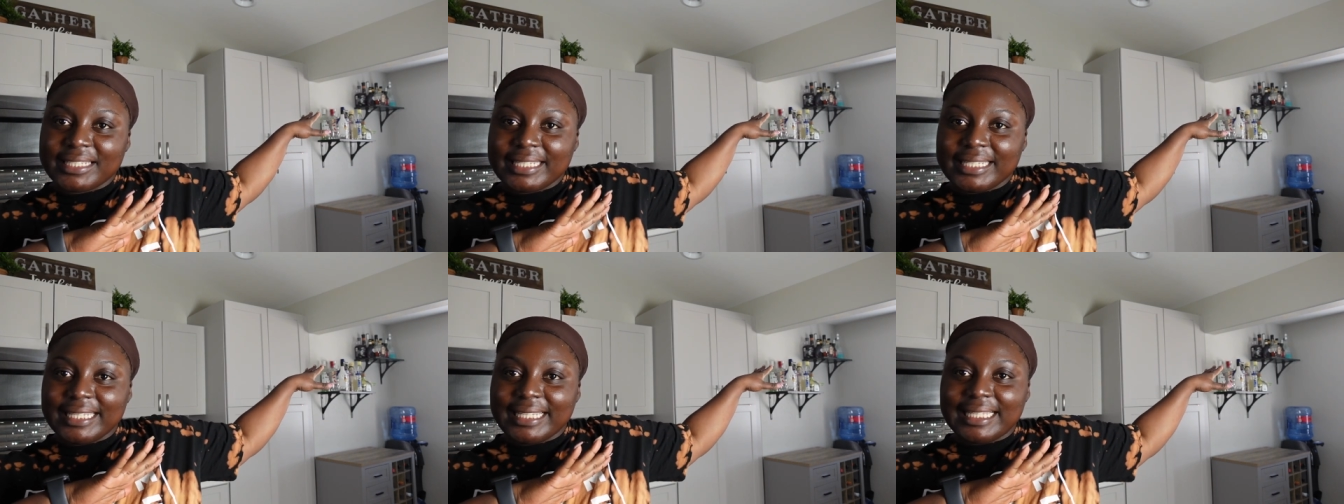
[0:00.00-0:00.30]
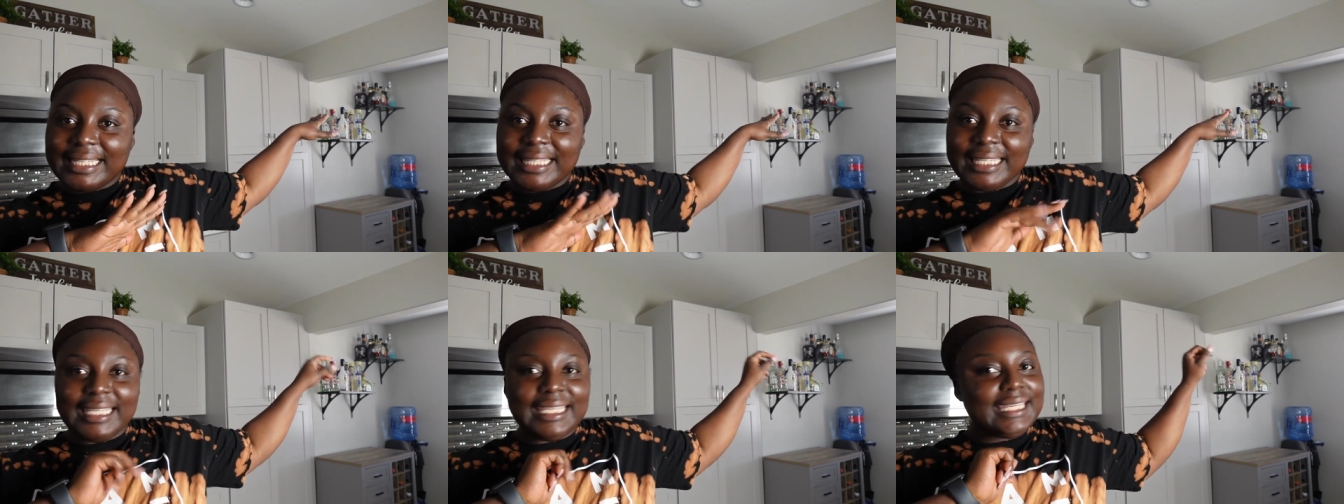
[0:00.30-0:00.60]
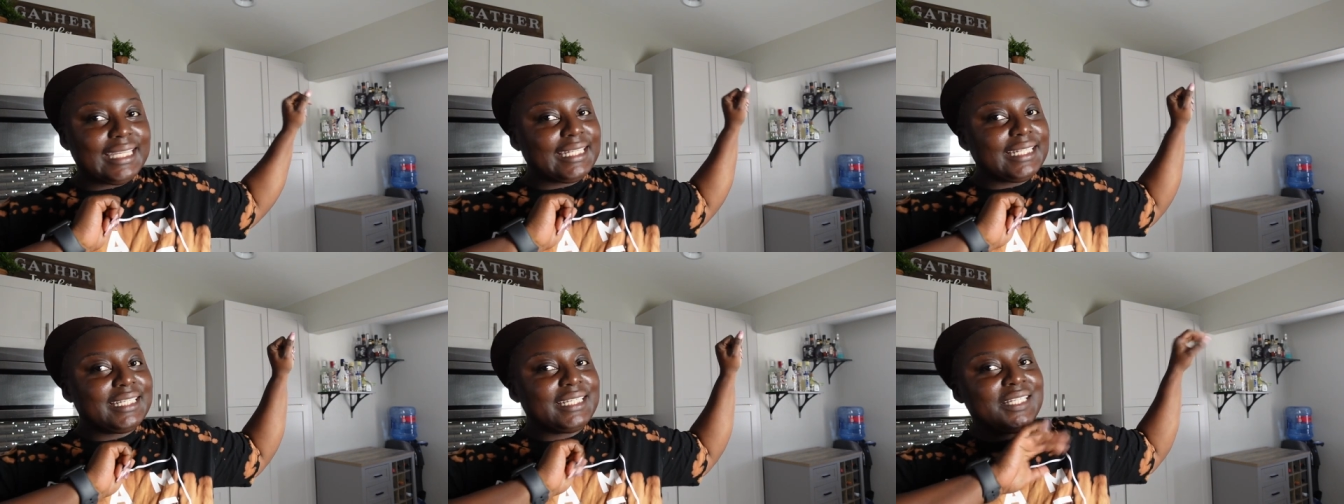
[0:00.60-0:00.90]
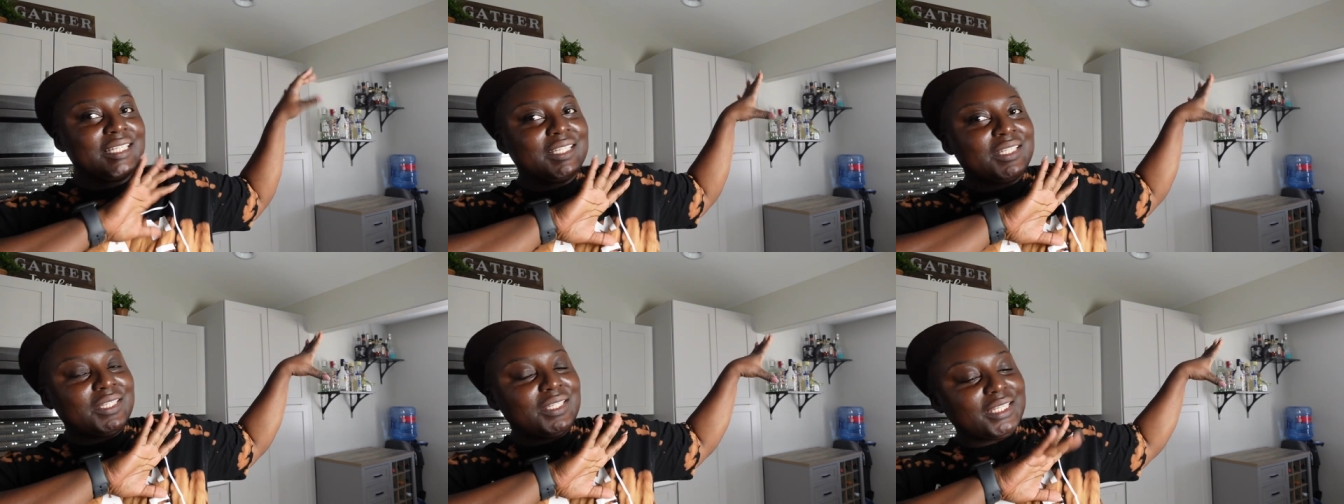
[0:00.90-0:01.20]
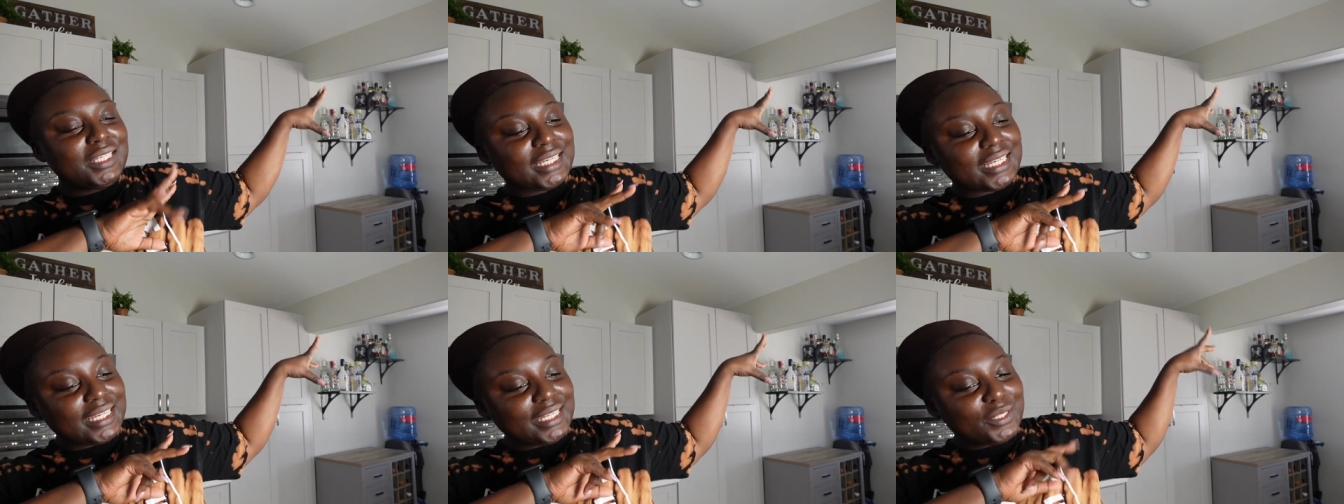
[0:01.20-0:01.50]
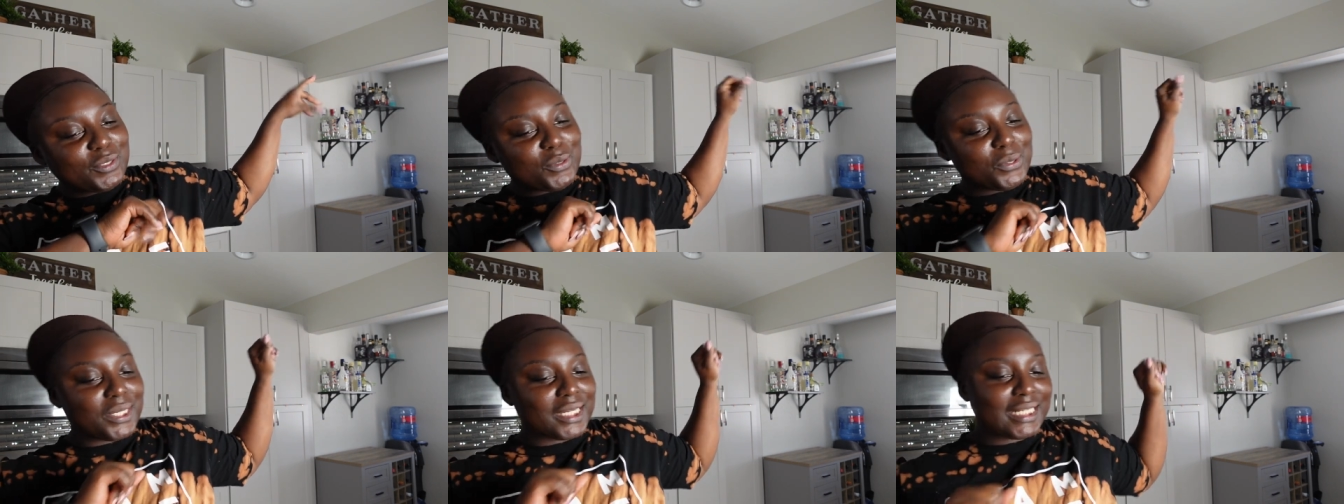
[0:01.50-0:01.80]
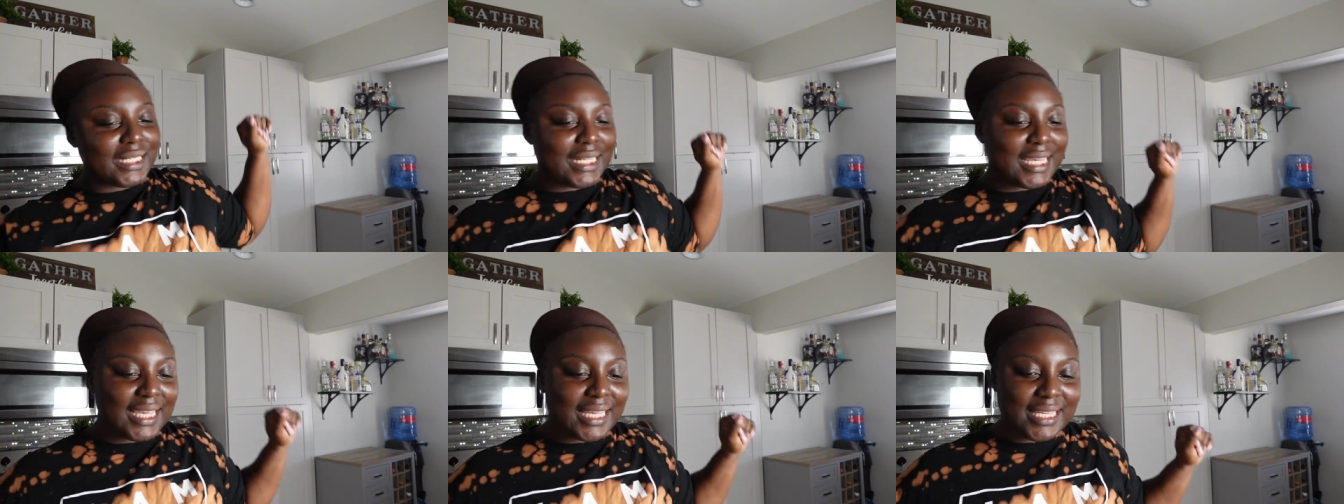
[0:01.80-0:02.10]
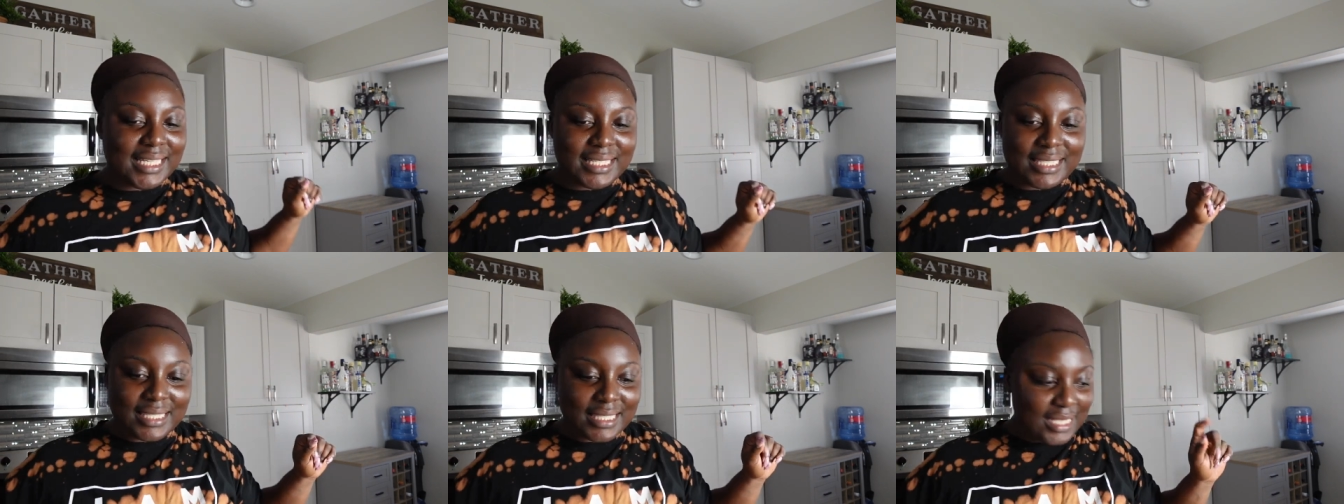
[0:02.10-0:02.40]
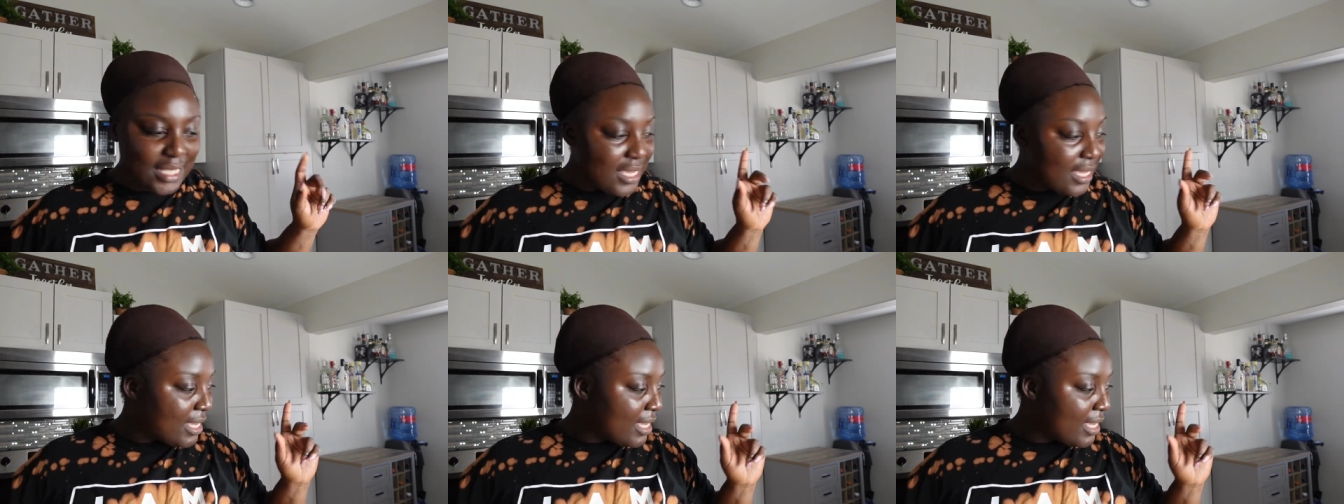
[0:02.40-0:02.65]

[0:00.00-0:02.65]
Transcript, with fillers: looking clean, looking organized.